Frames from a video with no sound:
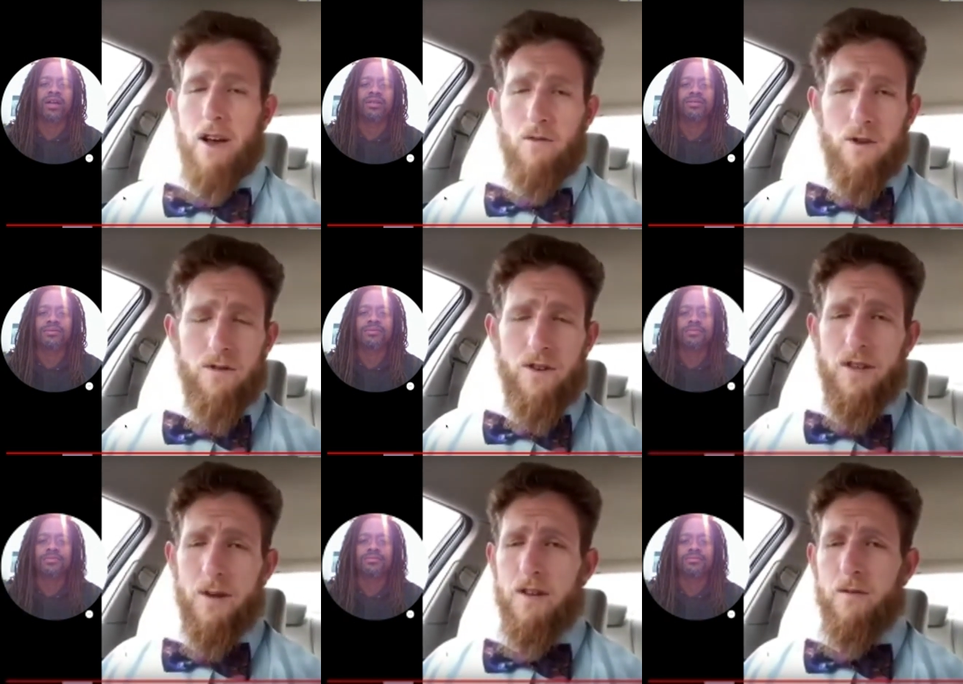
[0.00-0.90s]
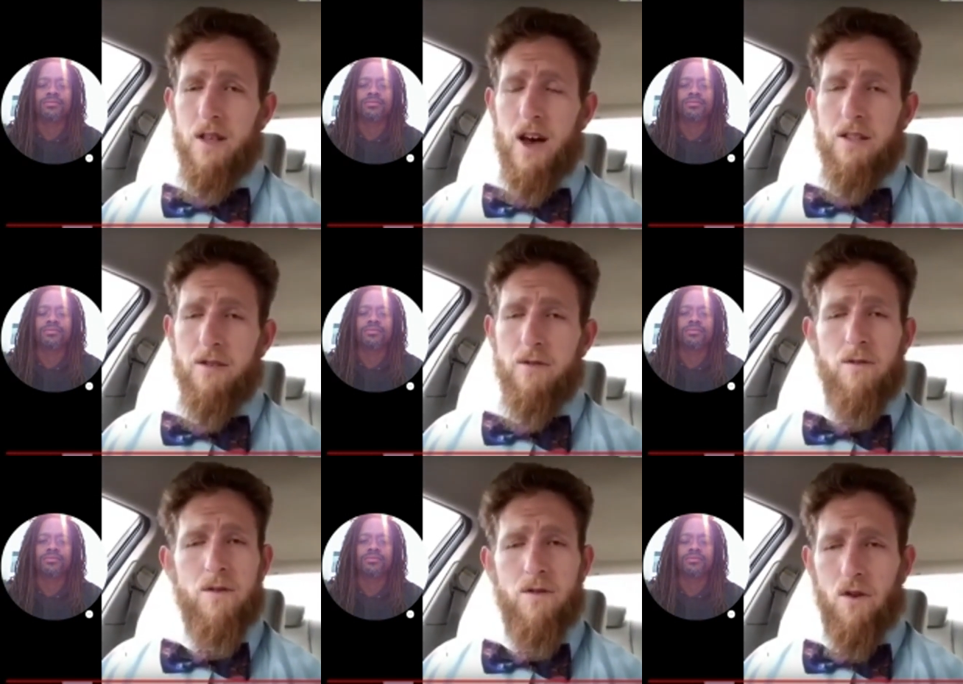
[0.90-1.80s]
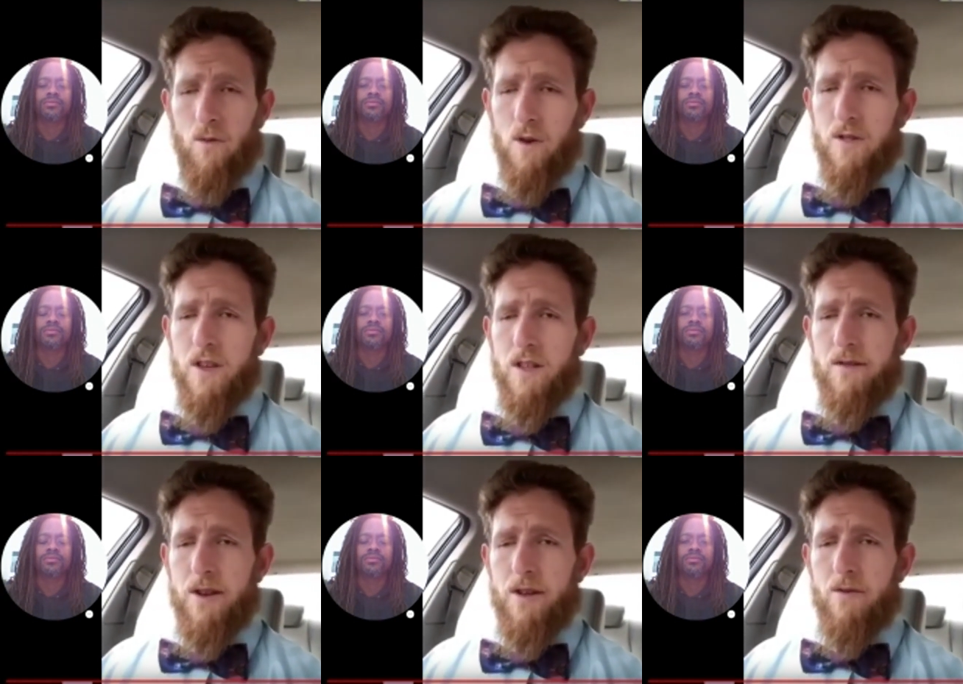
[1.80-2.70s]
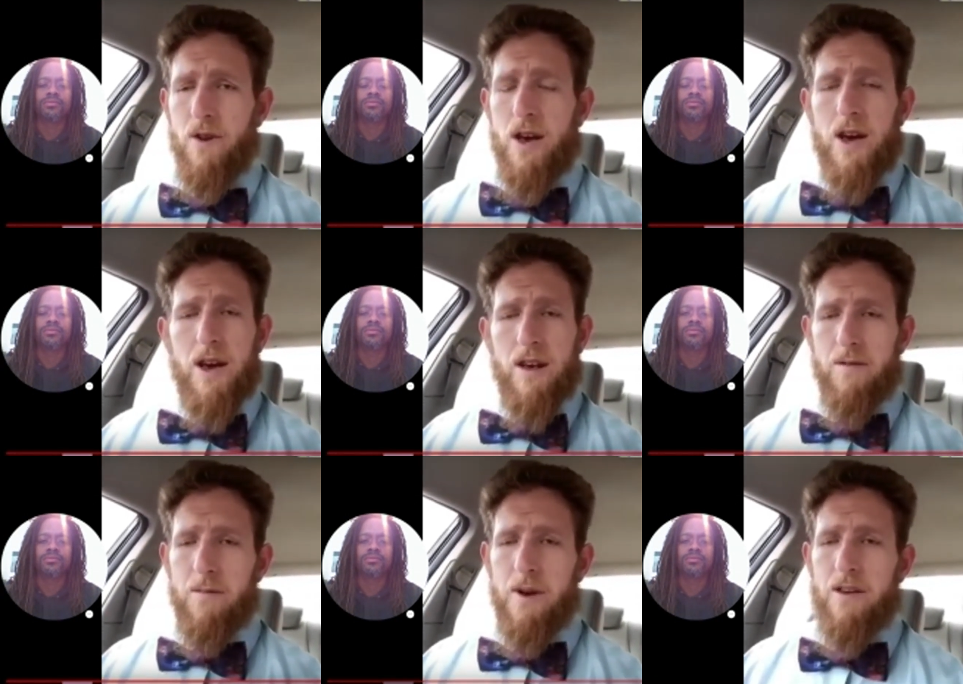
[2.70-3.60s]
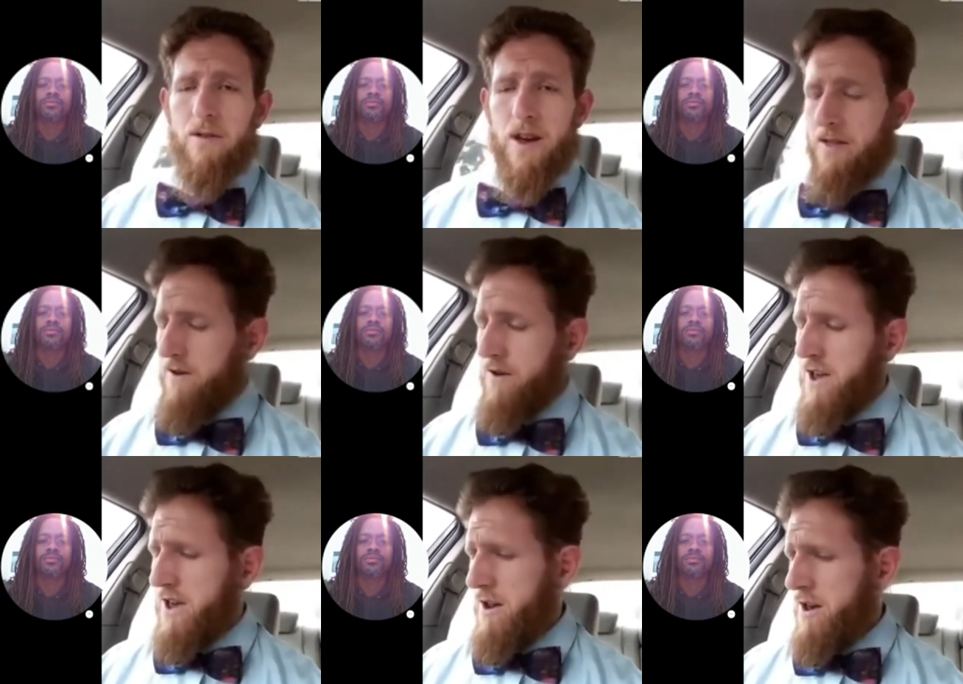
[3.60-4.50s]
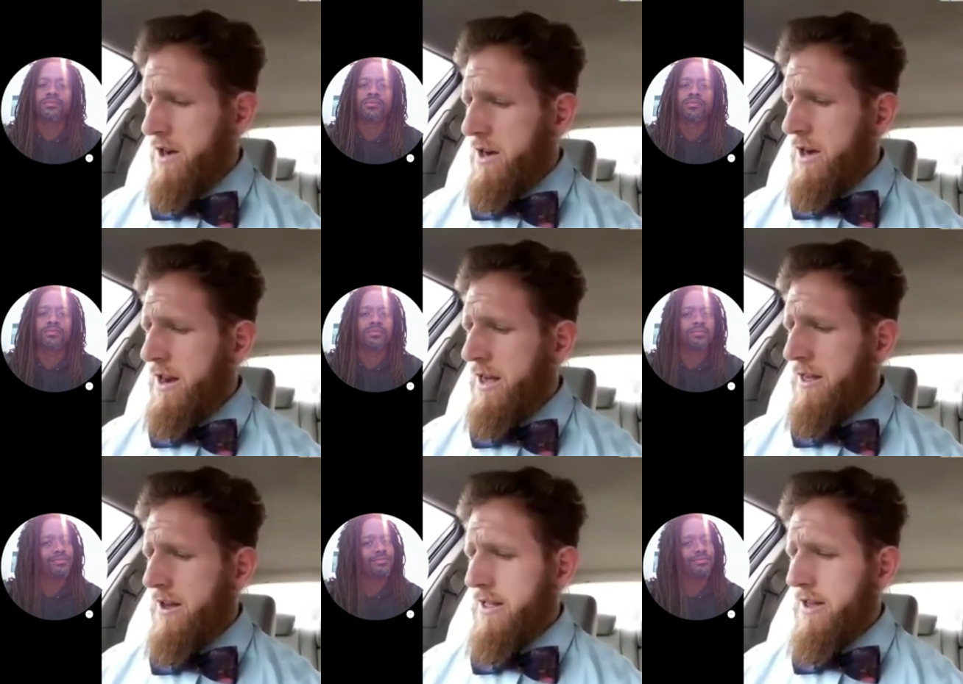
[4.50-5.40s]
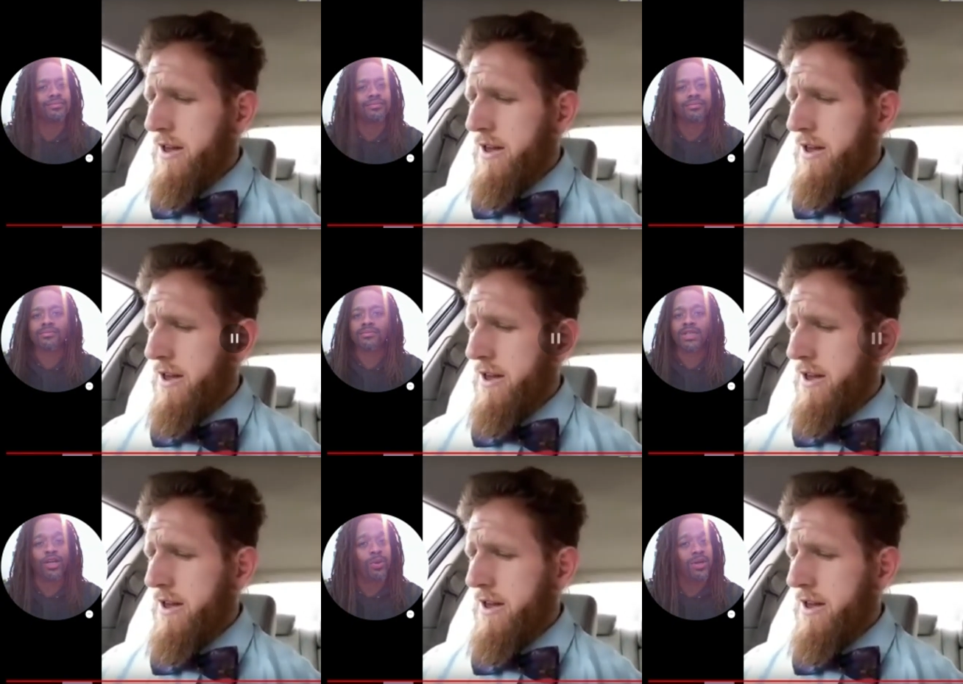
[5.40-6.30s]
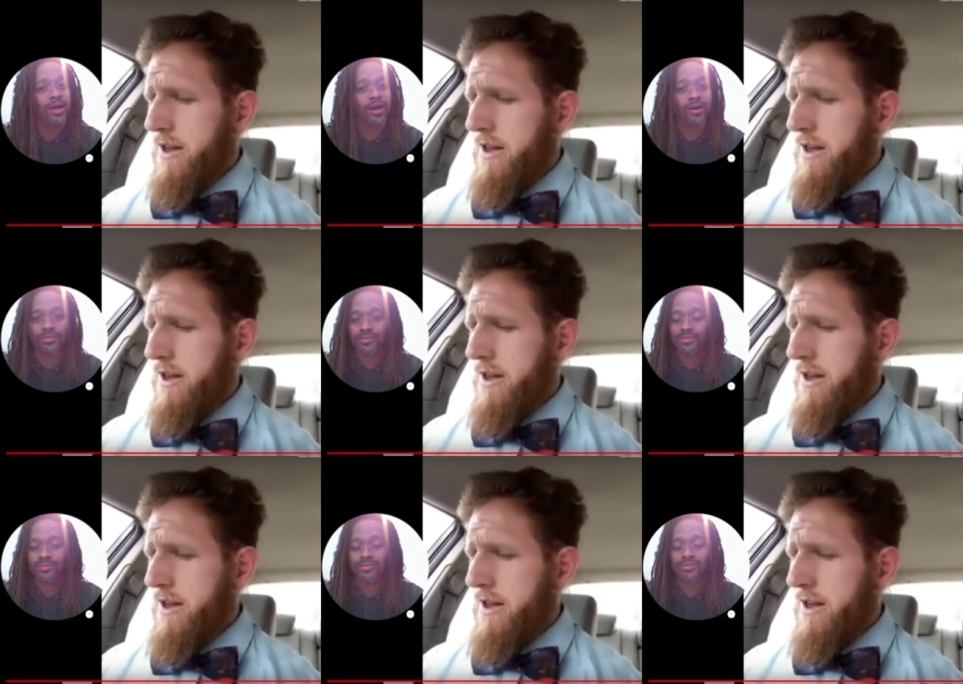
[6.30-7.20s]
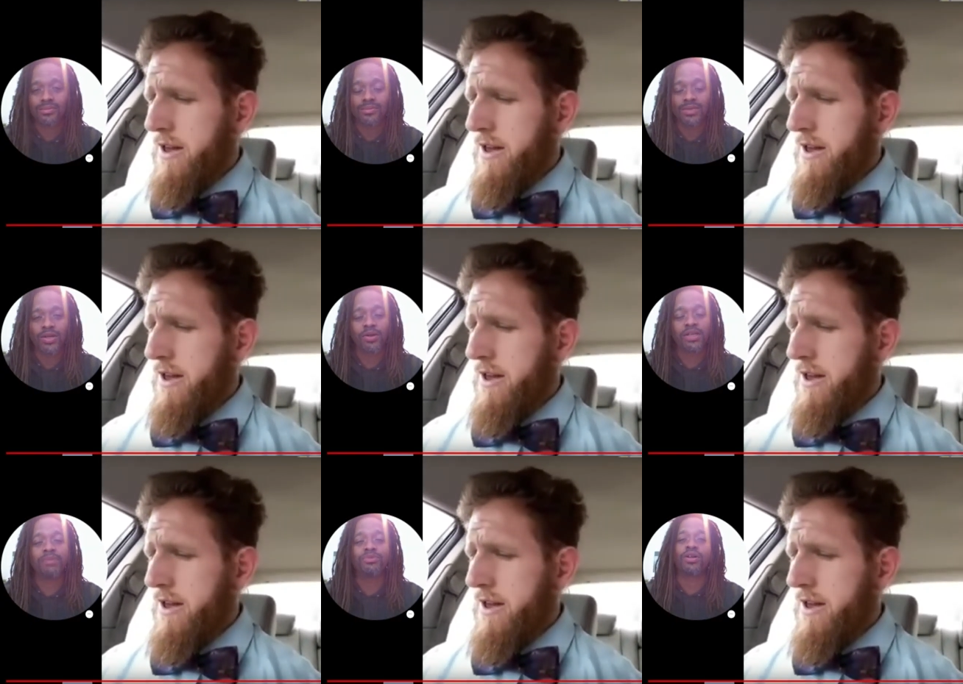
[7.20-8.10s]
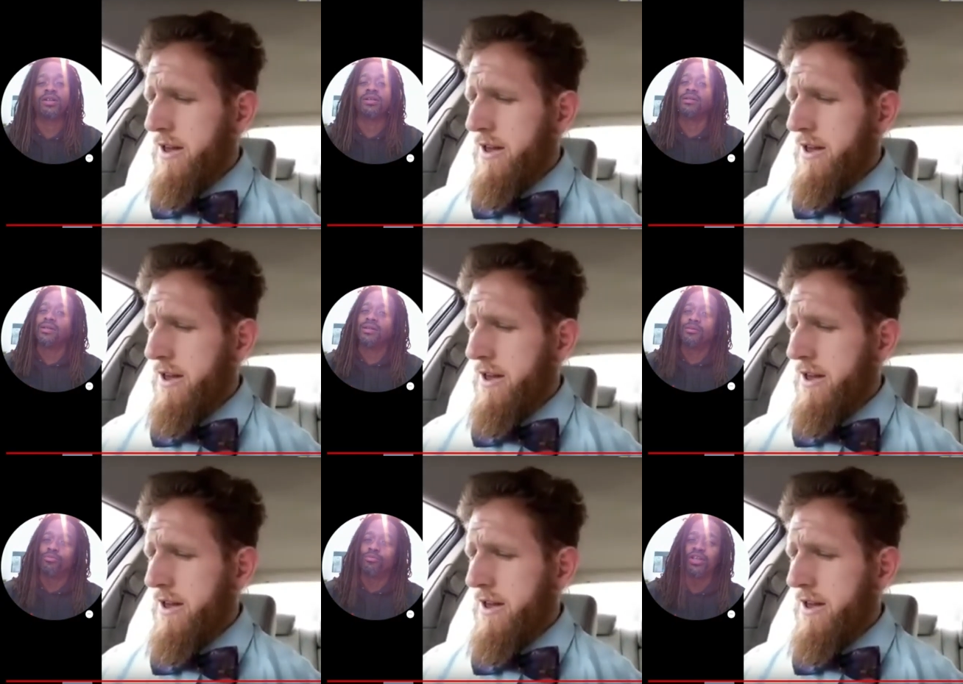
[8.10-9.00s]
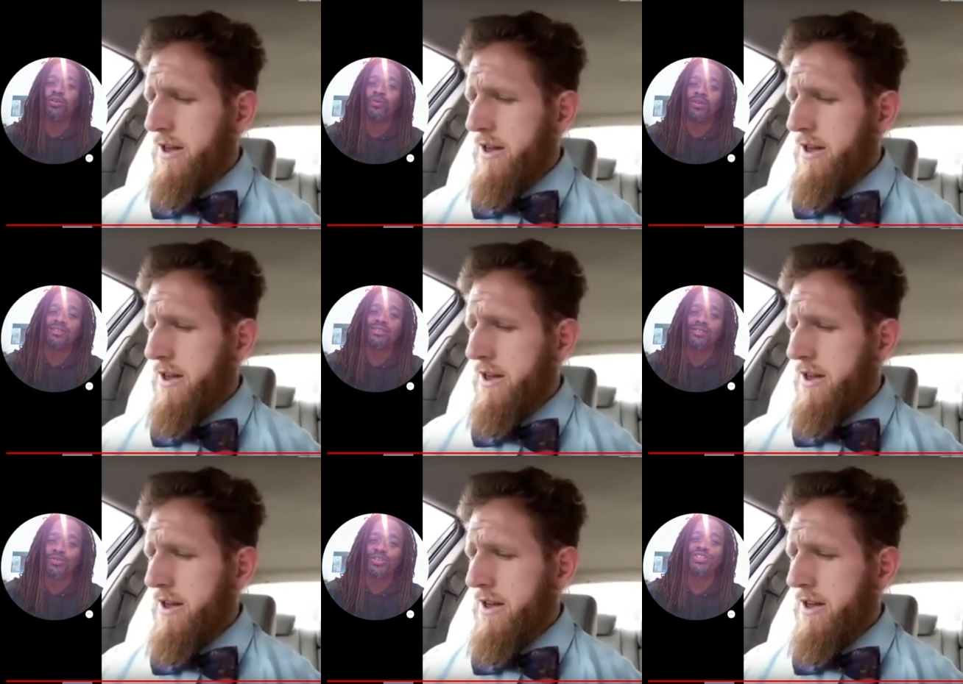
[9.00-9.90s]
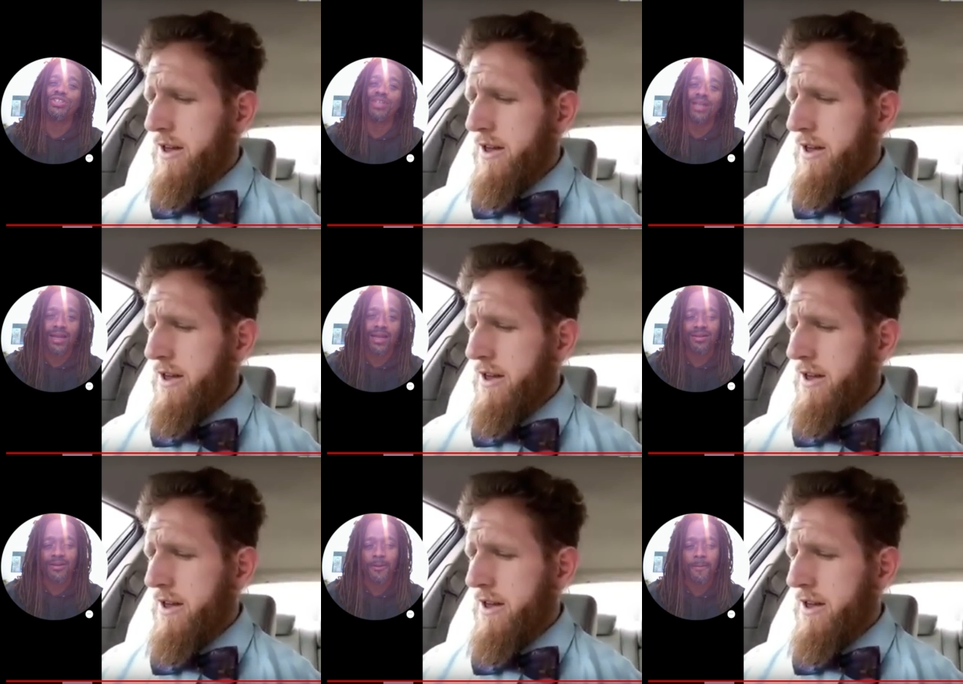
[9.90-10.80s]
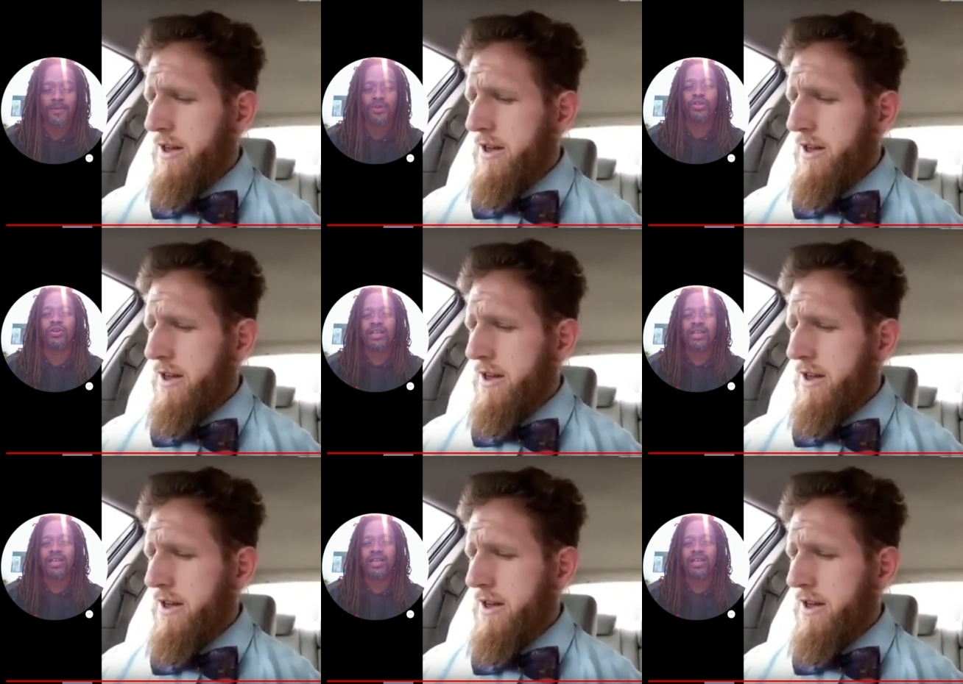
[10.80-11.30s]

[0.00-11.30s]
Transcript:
Speaker 1: once you've accepted that you've been lied to, there's only one thing left to do, and that's Matthew 10 and 38. And he that takes.
Speaker 2: Here we go. They're going to keep trying to bring you into Christianity. You're